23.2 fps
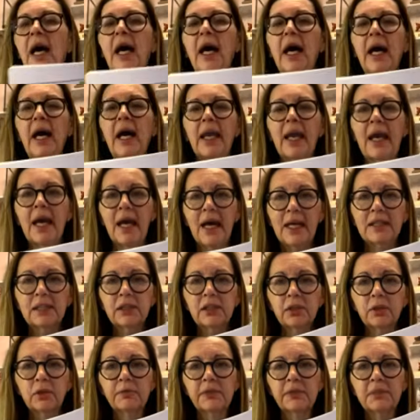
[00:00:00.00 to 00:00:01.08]
I had
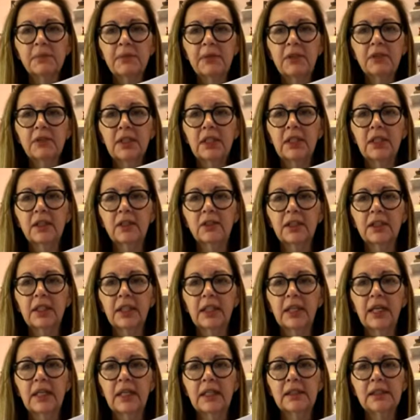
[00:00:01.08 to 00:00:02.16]
hoped to be really
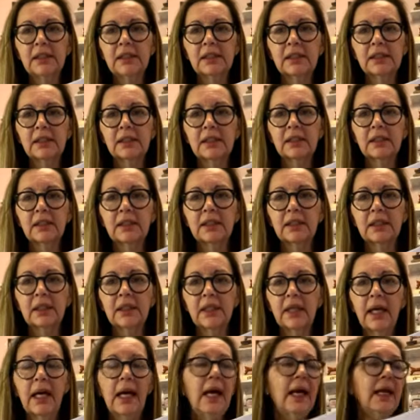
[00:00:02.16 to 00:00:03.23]
organised.
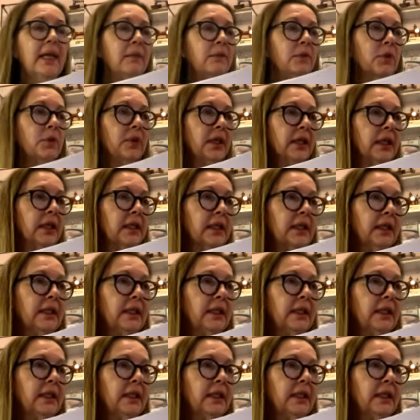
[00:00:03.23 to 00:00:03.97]
Hi Mona.